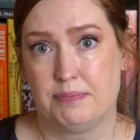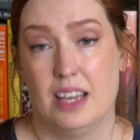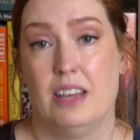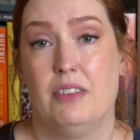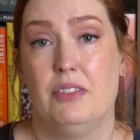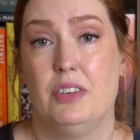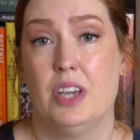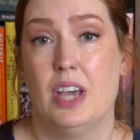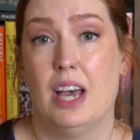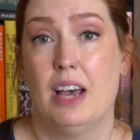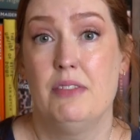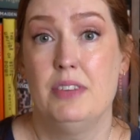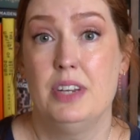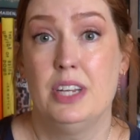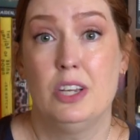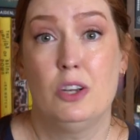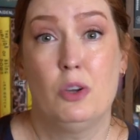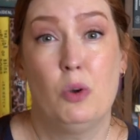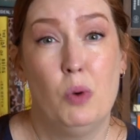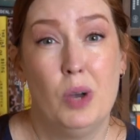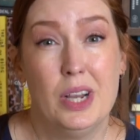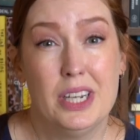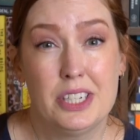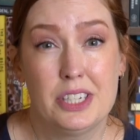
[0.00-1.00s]
If you have any
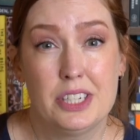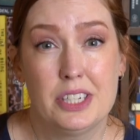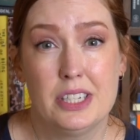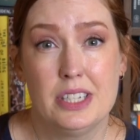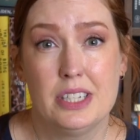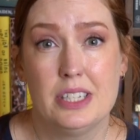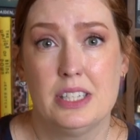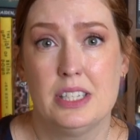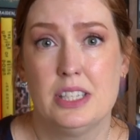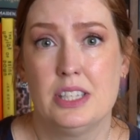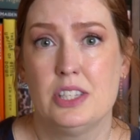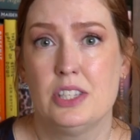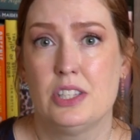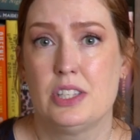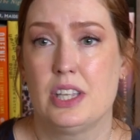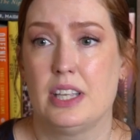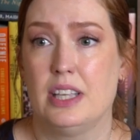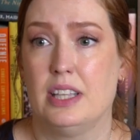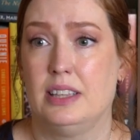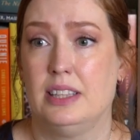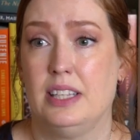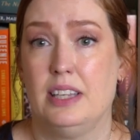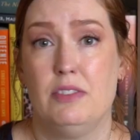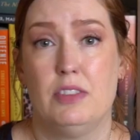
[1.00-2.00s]
questions,
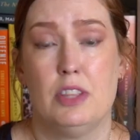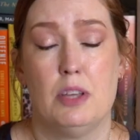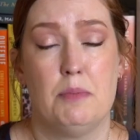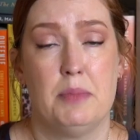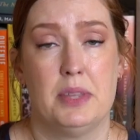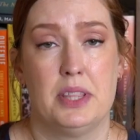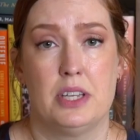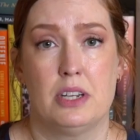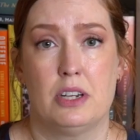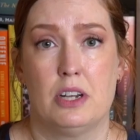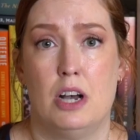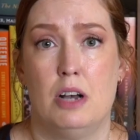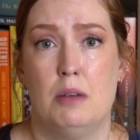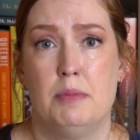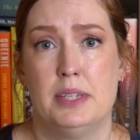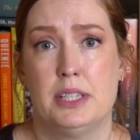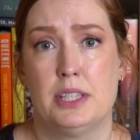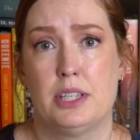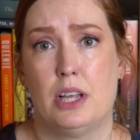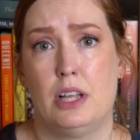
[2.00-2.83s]
leave them in the comments.